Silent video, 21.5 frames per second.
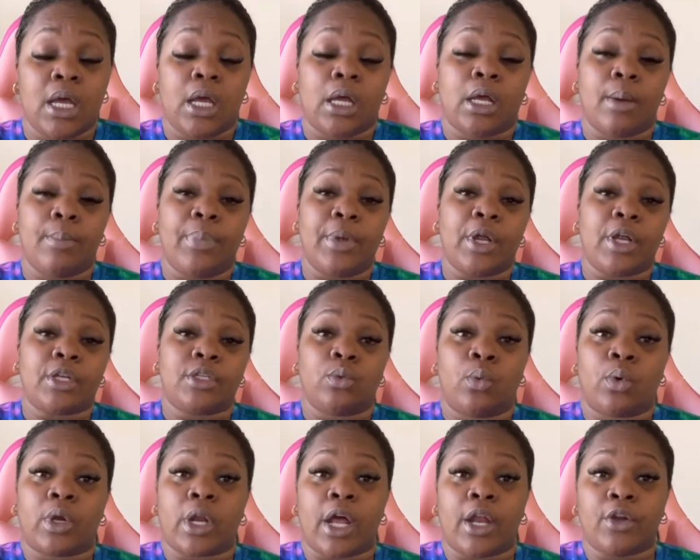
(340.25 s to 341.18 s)
compared to
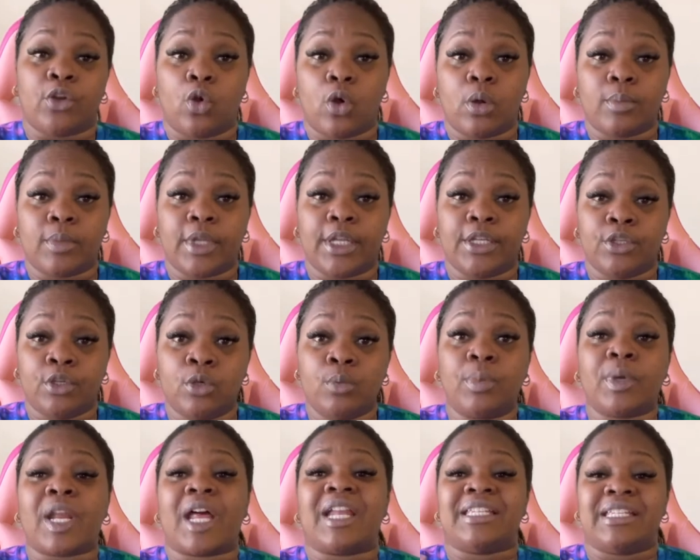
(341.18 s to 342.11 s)
what I normally do,
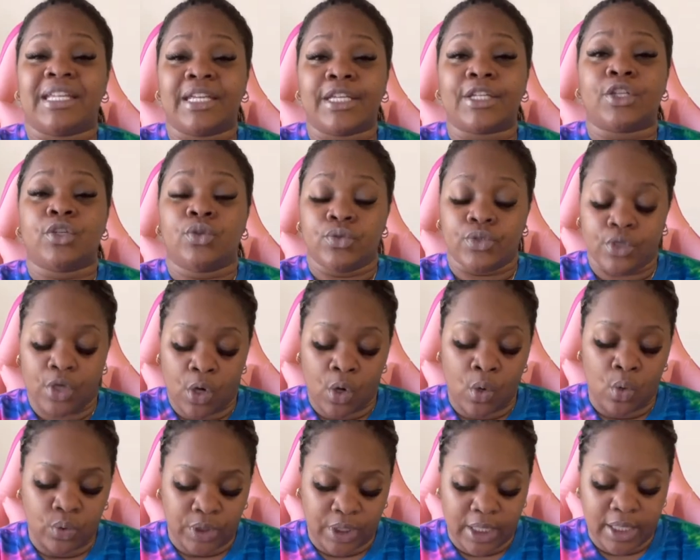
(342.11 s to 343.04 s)
but I did use
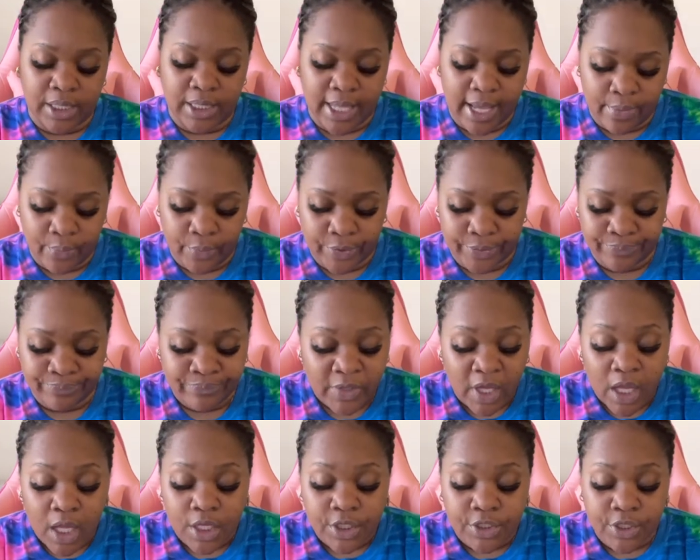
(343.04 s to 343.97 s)
gold in that one.
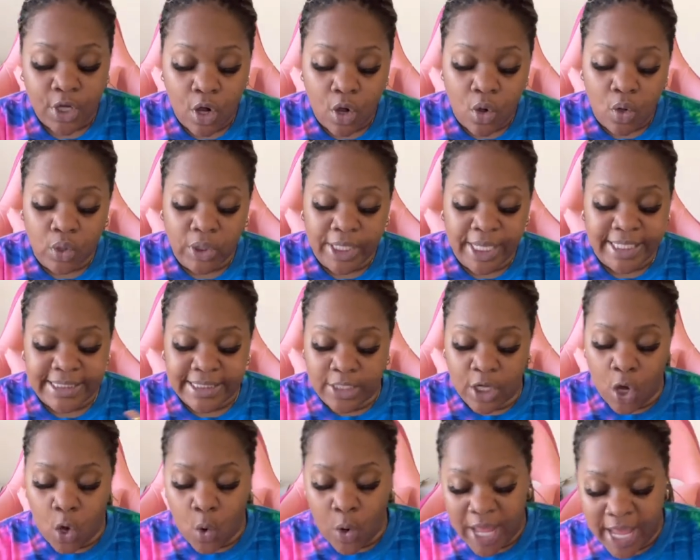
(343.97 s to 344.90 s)
So let's
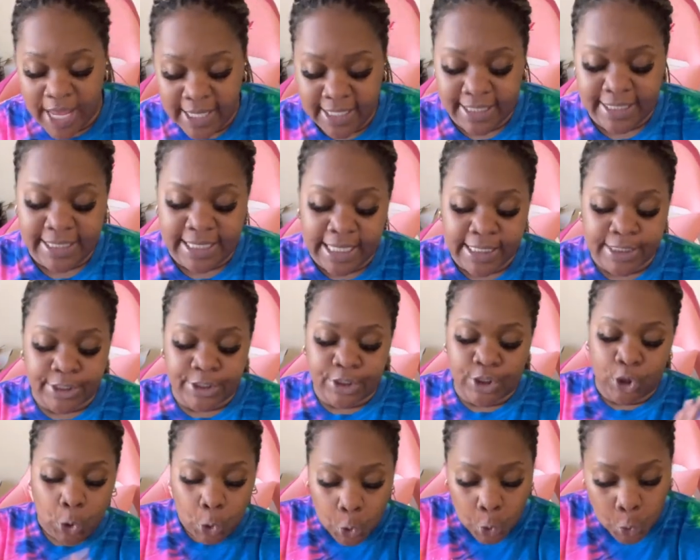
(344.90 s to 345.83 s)
go ahead and get
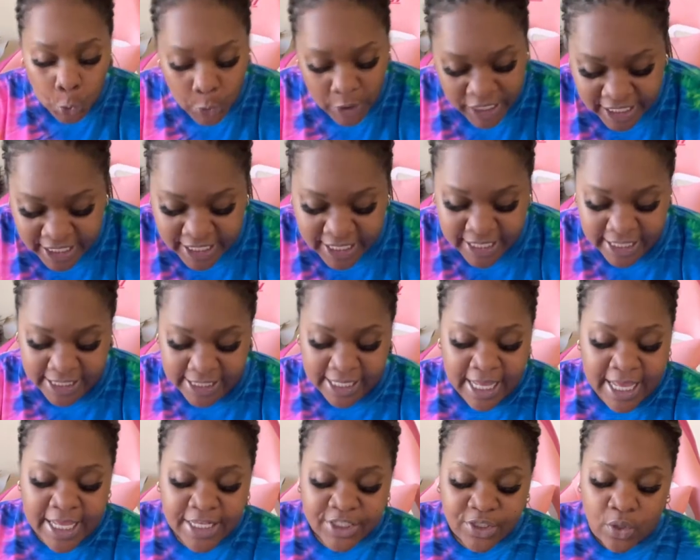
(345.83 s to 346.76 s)
to
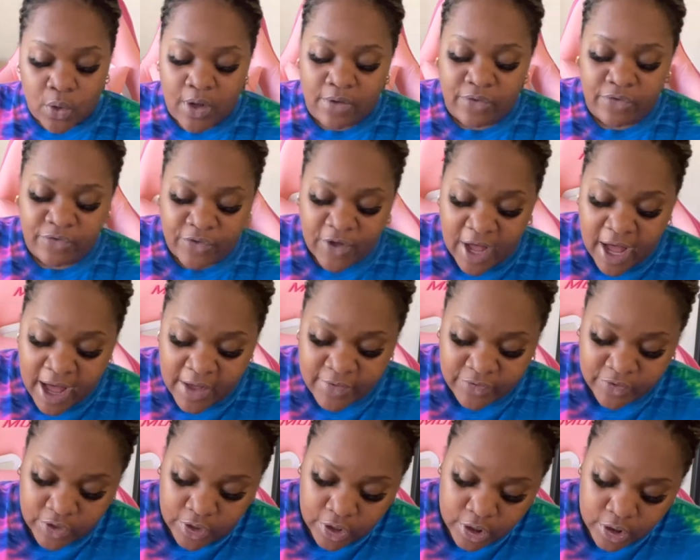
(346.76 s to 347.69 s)
it. So a
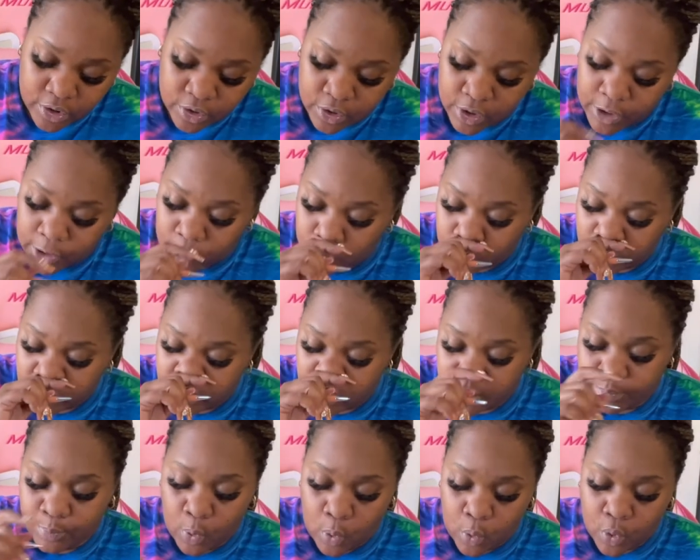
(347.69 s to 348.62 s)
5-color
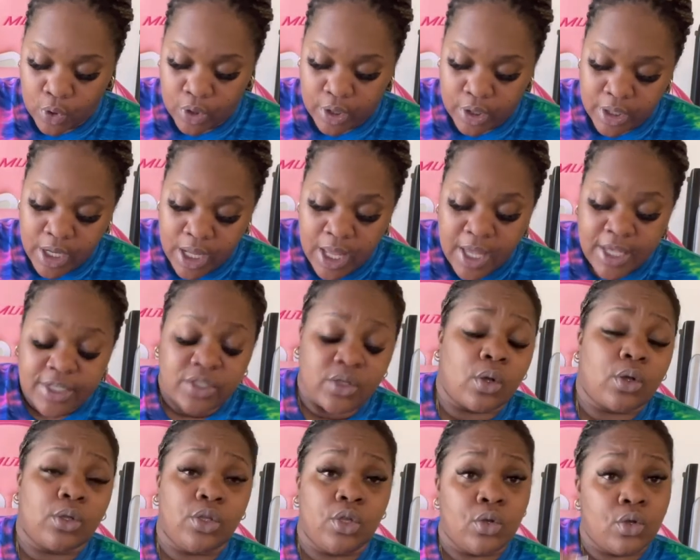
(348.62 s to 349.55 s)
acrylic pour.
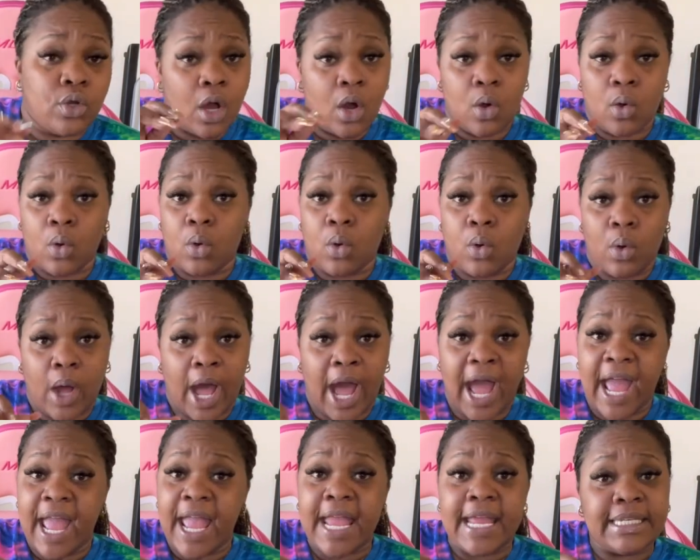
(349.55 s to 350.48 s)
So you know,
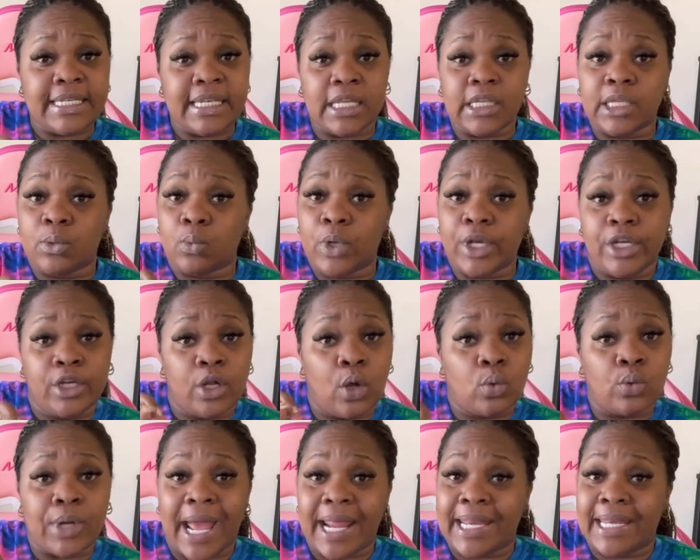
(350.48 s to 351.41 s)
I ain't dealing with
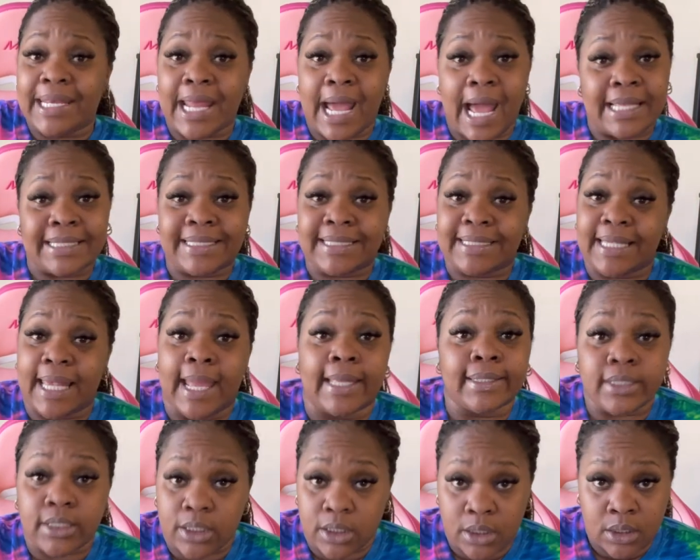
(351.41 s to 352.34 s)
no 99
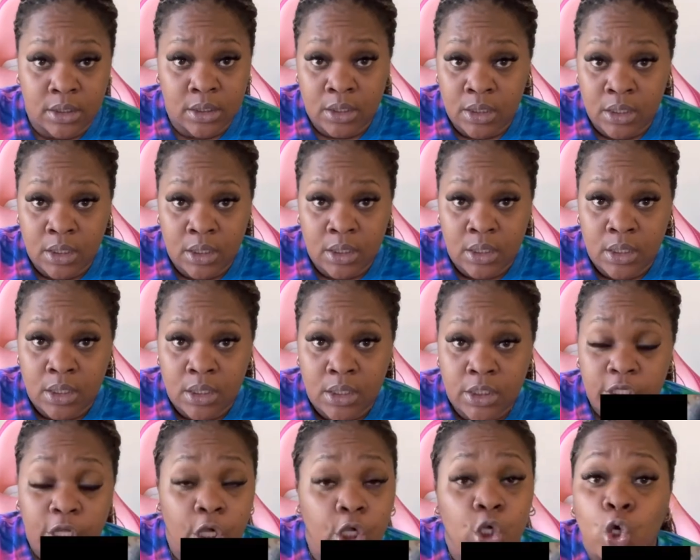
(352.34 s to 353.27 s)
cents.
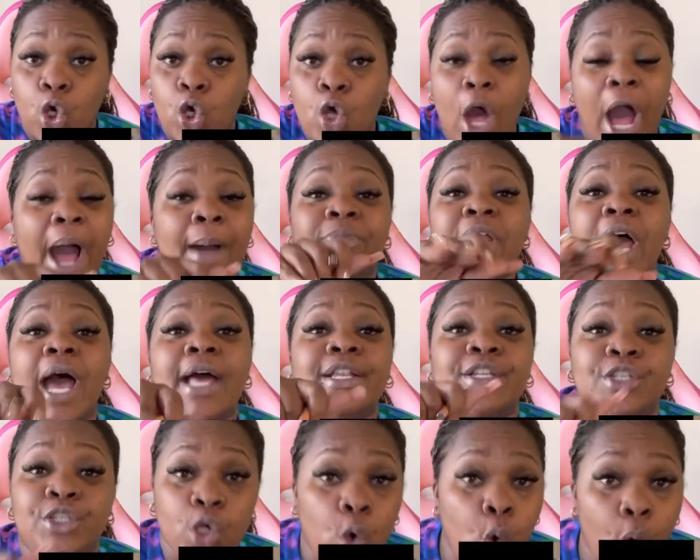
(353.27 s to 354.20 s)
Your girl, I'm not
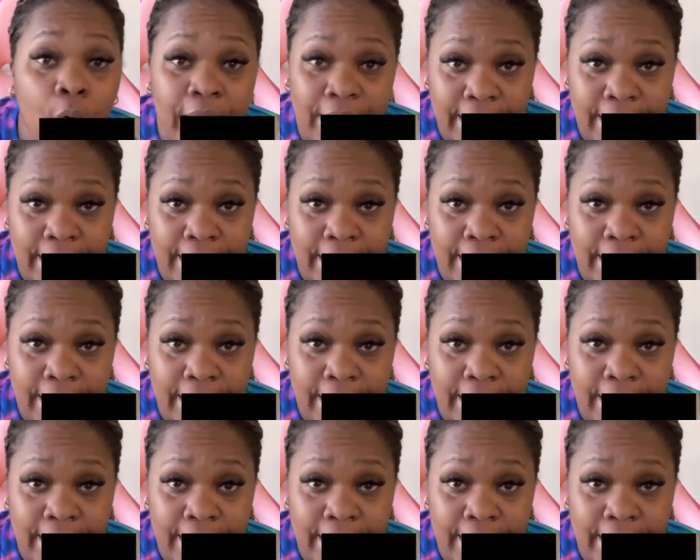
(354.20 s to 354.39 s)
doing it.